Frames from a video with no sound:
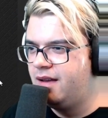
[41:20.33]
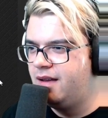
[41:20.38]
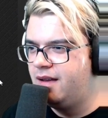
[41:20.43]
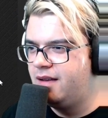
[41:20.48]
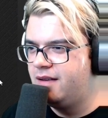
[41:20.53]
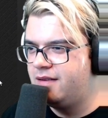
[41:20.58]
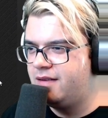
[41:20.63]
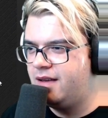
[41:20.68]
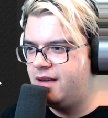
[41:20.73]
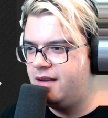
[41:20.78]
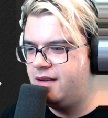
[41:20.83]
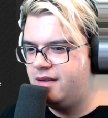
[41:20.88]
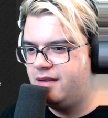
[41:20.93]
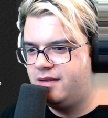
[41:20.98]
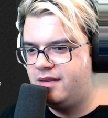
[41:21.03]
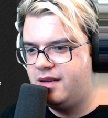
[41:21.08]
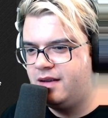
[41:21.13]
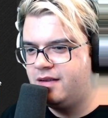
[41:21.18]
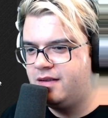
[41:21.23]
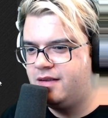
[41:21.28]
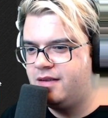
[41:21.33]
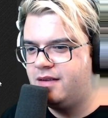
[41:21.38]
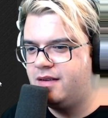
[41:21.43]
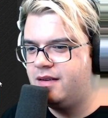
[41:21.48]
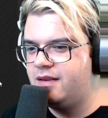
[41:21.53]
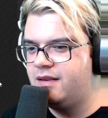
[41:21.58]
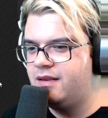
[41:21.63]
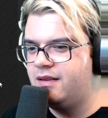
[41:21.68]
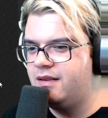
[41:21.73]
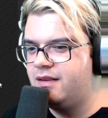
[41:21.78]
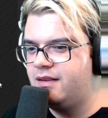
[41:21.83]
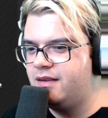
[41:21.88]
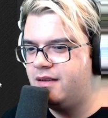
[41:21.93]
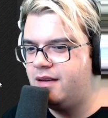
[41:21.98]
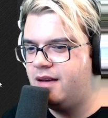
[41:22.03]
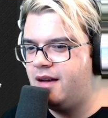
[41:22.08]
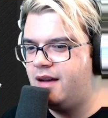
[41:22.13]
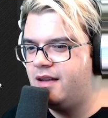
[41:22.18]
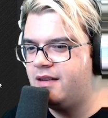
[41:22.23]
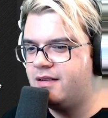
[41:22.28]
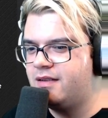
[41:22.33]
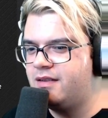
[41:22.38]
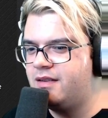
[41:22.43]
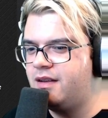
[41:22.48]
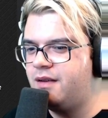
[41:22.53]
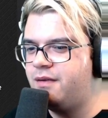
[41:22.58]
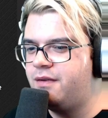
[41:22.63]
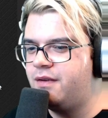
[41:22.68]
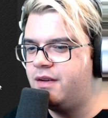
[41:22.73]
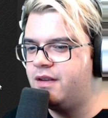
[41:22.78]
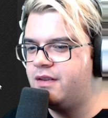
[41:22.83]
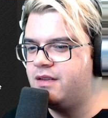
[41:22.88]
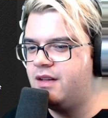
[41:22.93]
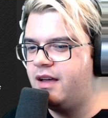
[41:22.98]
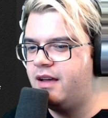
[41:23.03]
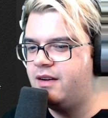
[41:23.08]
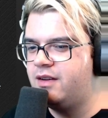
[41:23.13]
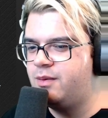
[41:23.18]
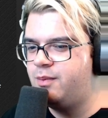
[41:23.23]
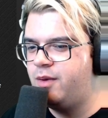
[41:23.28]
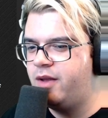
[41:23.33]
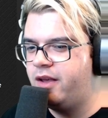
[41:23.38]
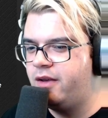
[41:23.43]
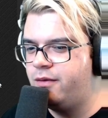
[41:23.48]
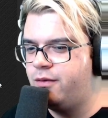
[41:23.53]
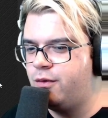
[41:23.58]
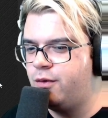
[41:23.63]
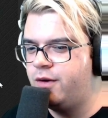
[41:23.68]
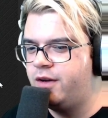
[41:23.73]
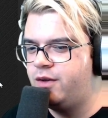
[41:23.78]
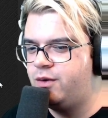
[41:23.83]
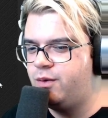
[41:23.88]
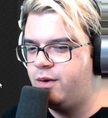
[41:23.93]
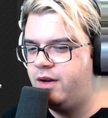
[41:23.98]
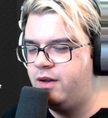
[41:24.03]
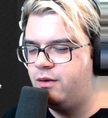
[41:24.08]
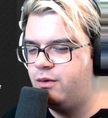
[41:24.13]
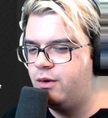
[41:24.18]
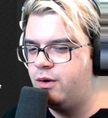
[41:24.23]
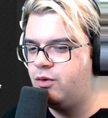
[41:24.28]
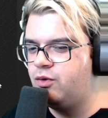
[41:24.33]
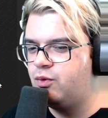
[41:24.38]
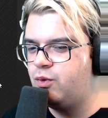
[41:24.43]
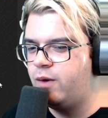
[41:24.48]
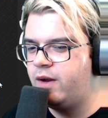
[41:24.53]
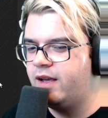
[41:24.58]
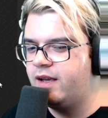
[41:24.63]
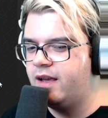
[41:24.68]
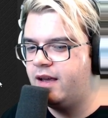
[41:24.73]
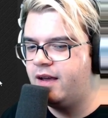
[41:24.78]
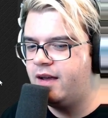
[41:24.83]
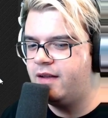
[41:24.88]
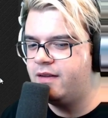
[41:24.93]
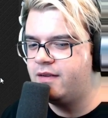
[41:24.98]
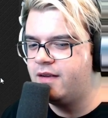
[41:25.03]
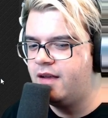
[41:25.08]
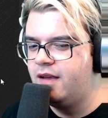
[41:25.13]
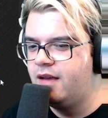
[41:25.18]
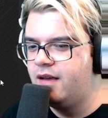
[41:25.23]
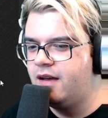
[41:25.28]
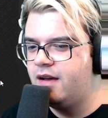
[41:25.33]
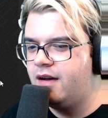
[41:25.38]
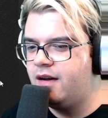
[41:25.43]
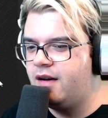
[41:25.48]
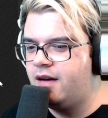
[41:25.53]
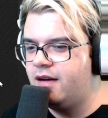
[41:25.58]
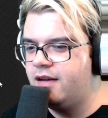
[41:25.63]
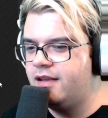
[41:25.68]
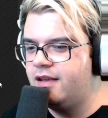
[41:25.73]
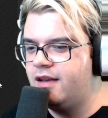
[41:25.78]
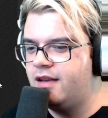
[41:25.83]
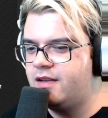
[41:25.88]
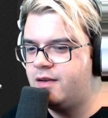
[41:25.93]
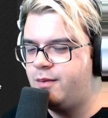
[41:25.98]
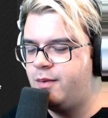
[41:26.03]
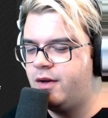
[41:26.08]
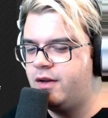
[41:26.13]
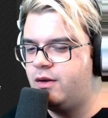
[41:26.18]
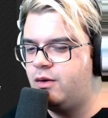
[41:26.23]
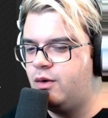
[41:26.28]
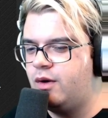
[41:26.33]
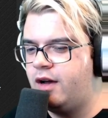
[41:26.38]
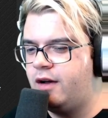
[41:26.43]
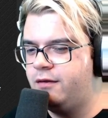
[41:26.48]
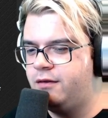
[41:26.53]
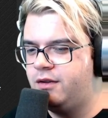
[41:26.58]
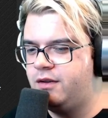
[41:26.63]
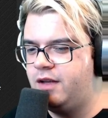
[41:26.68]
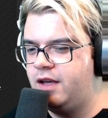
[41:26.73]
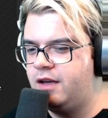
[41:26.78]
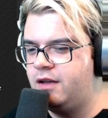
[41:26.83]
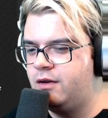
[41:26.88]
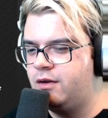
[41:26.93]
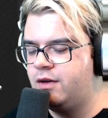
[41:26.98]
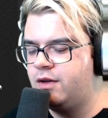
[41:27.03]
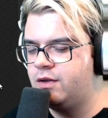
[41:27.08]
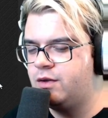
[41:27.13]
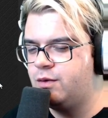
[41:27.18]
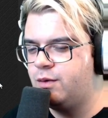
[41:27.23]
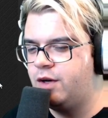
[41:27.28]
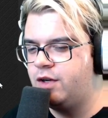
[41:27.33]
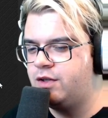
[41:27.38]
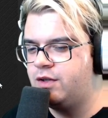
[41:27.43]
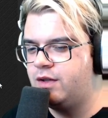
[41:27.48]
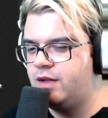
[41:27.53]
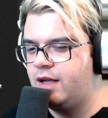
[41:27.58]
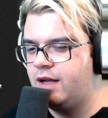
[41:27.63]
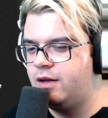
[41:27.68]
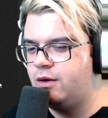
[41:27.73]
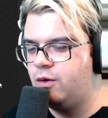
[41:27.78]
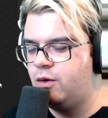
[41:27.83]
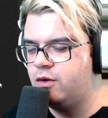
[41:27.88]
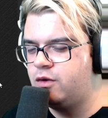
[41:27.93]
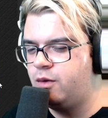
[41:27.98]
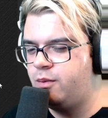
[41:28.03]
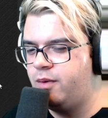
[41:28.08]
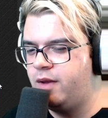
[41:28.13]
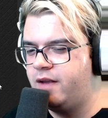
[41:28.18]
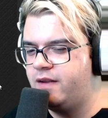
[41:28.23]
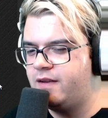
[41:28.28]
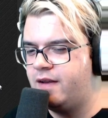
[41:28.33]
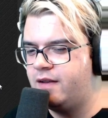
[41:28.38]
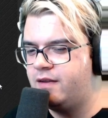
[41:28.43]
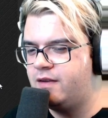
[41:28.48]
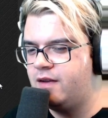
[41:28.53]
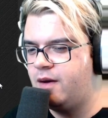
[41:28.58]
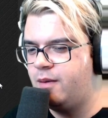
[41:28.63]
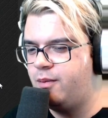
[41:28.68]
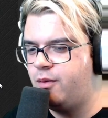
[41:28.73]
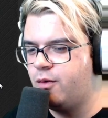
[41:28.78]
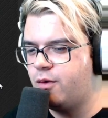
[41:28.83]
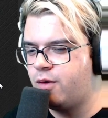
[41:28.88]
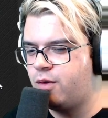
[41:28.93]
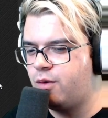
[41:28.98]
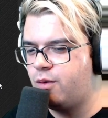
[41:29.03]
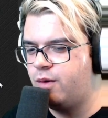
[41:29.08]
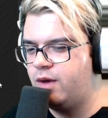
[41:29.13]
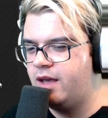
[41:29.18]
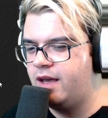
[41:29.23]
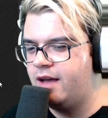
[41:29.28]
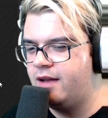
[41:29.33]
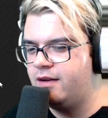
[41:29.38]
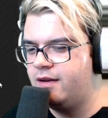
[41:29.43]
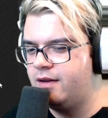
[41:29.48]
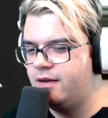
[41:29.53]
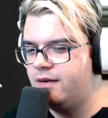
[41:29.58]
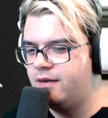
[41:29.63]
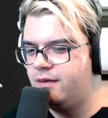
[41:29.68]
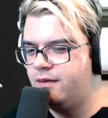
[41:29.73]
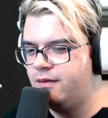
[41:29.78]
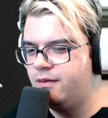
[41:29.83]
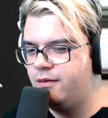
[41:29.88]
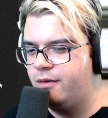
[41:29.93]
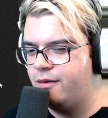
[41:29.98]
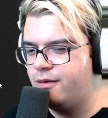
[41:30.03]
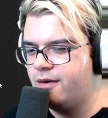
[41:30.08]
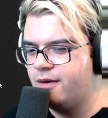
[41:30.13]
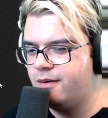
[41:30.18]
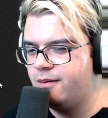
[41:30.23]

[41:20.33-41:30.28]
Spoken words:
says asks if is Linus playing 40-23 on 20k hands. Yes, but you have to take into consideration that he also plays heads up or three-handed for